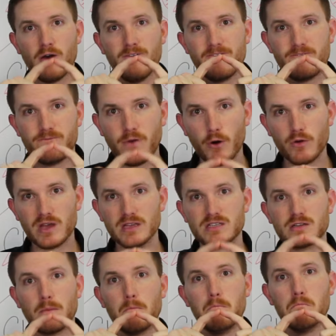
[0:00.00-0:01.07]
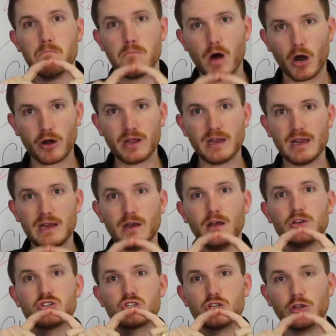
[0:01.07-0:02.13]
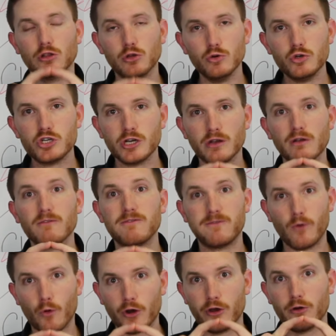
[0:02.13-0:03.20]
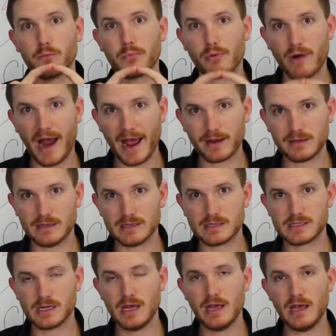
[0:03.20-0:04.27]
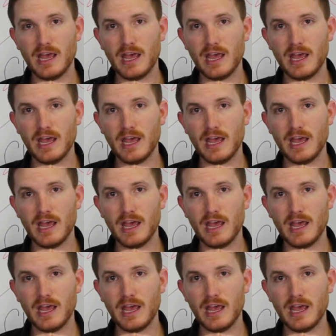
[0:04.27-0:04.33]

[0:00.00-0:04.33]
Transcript: focused marketing solution for your practice.